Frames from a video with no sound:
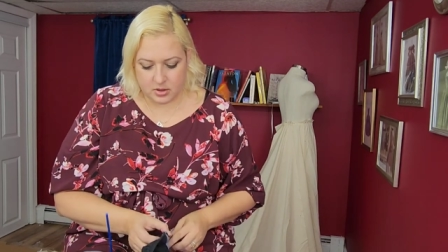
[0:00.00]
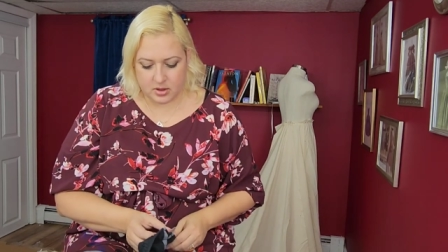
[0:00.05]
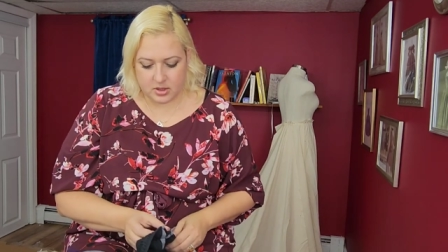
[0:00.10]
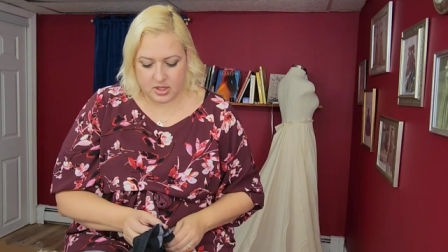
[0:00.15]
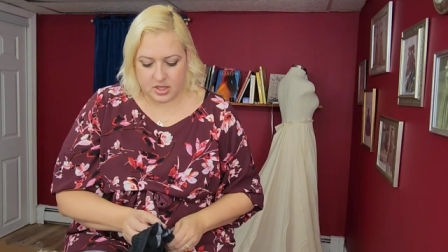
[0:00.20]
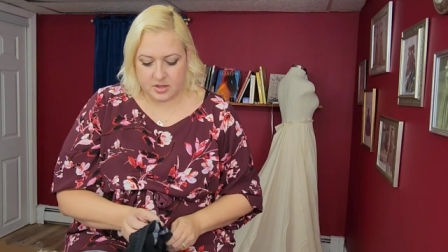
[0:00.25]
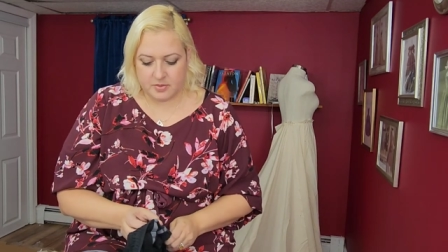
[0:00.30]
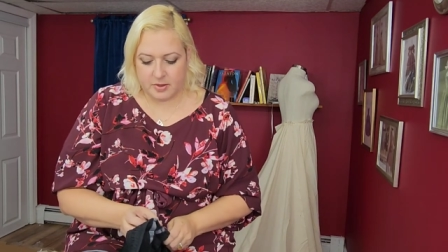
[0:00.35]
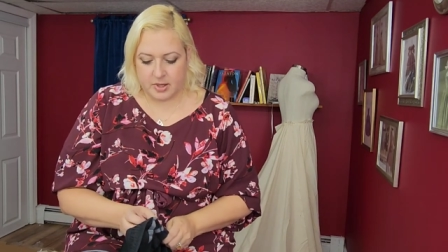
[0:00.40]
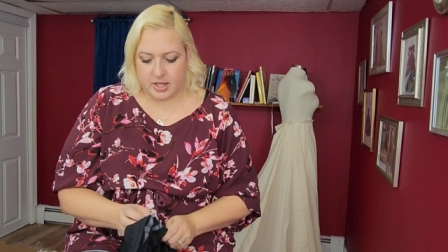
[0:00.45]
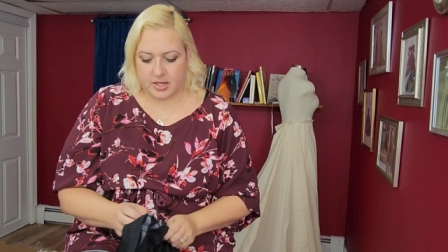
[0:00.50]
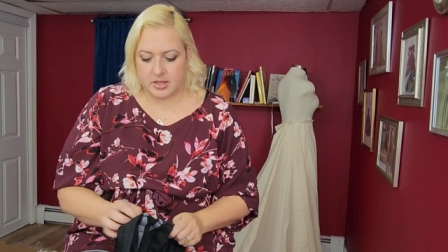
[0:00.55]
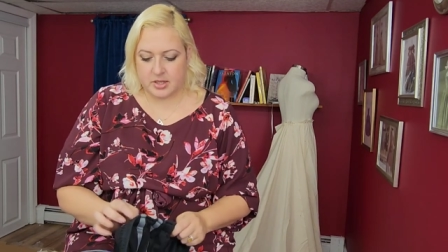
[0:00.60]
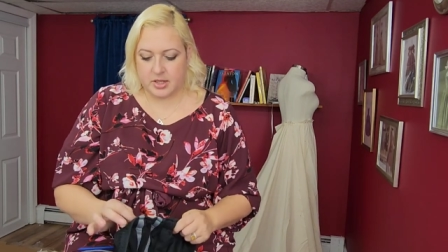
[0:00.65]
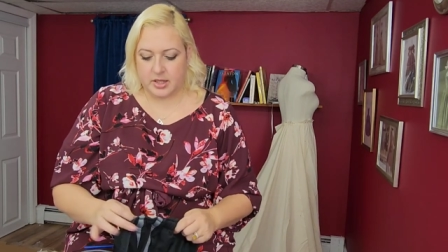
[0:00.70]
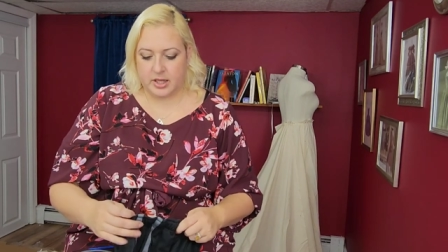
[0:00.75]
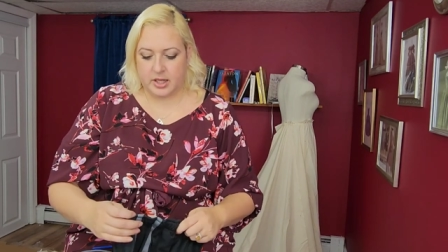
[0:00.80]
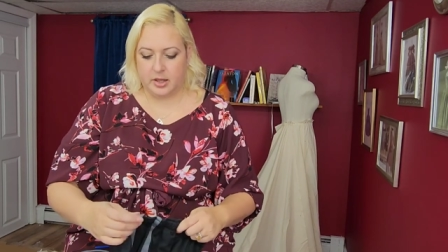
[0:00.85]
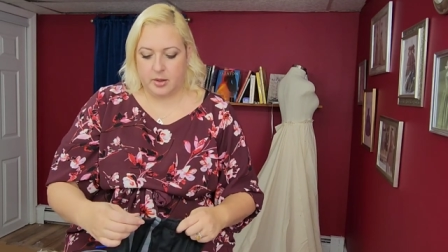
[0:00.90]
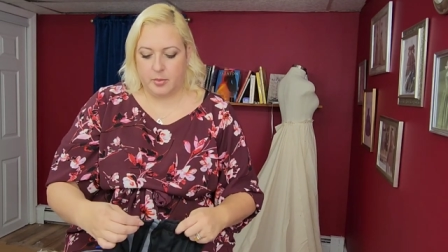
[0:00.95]
These pants are
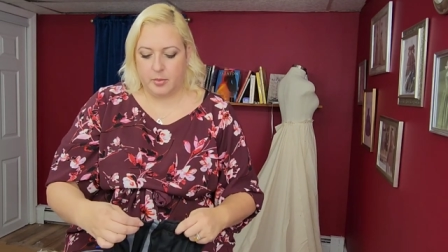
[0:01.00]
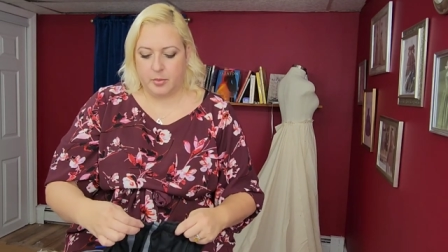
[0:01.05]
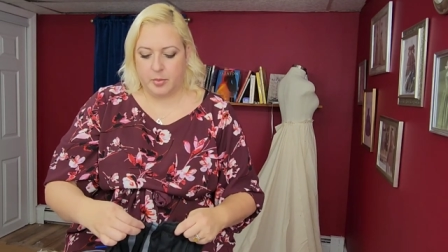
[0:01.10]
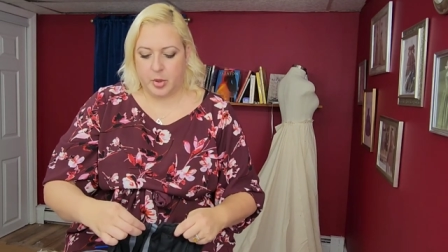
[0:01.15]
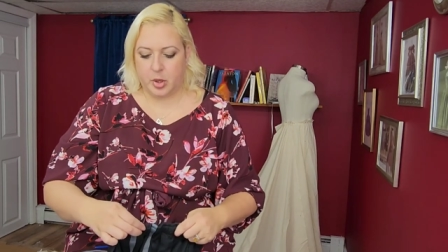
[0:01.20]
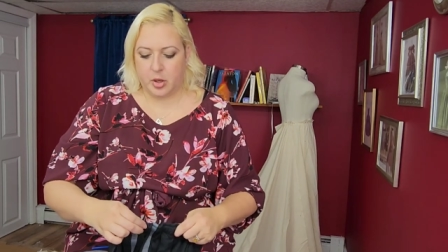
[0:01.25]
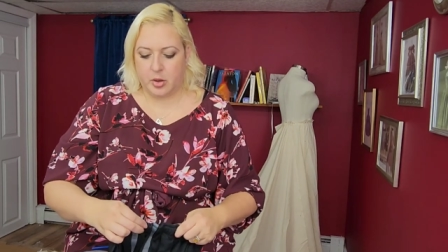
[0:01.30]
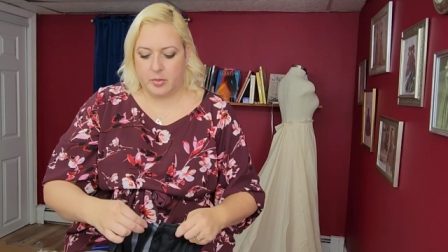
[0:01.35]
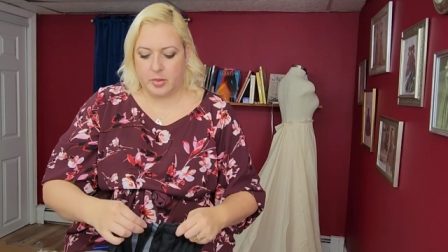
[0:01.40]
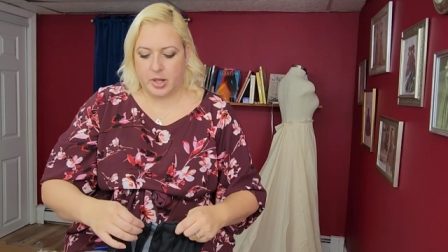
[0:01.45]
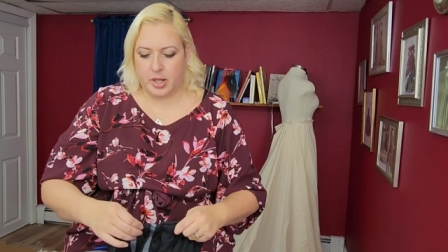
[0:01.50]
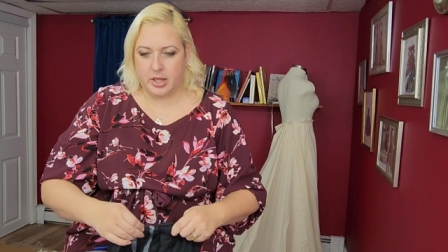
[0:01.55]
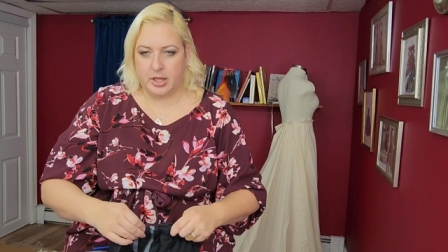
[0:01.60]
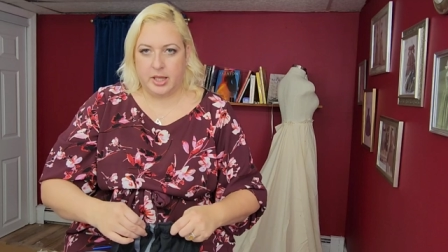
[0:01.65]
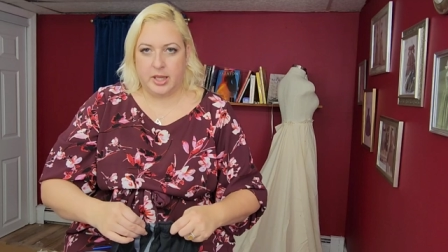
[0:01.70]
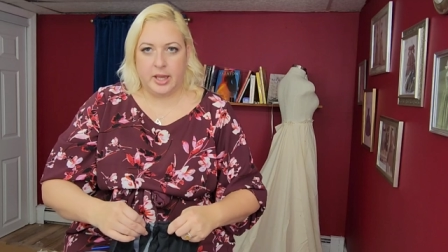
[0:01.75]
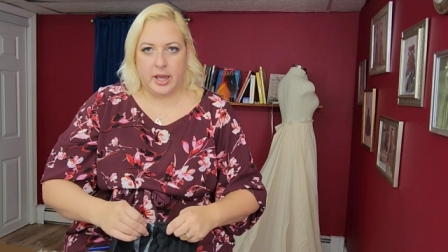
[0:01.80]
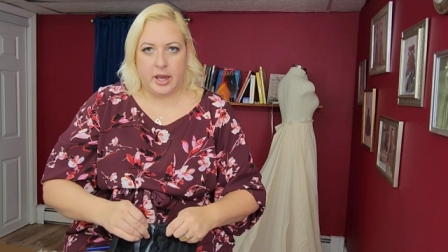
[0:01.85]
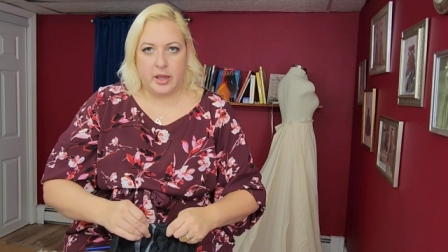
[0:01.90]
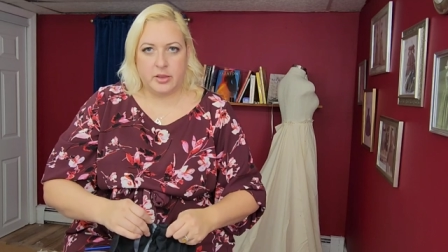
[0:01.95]
like permanently
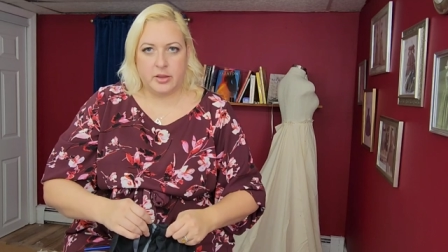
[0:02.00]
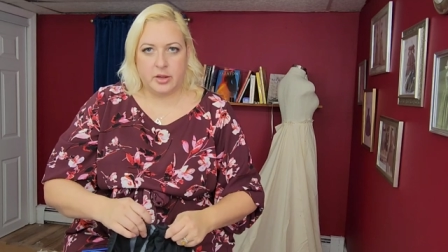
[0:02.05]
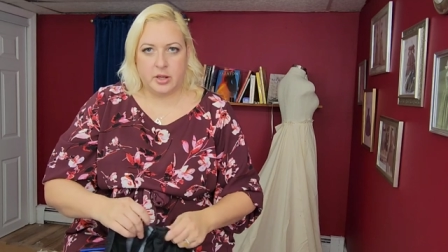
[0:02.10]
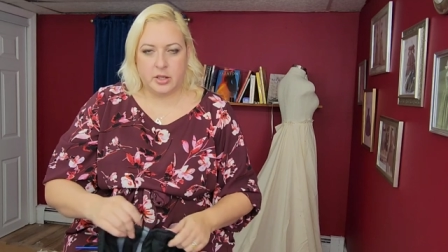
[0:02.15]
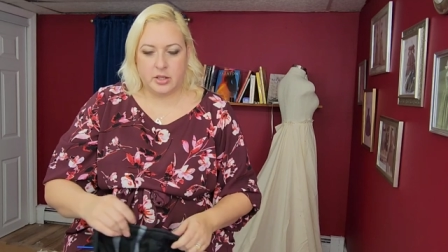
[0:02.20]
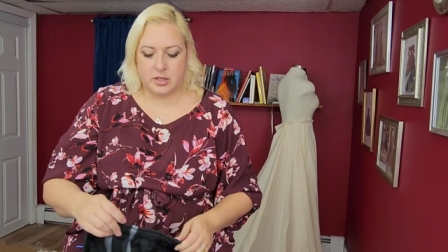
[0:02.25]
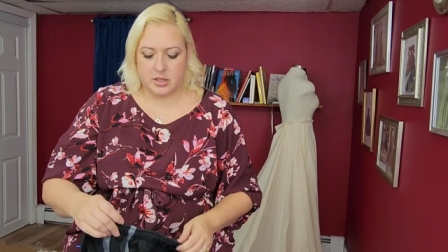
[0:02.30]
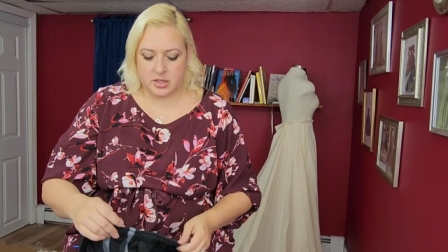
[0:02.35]
gathered,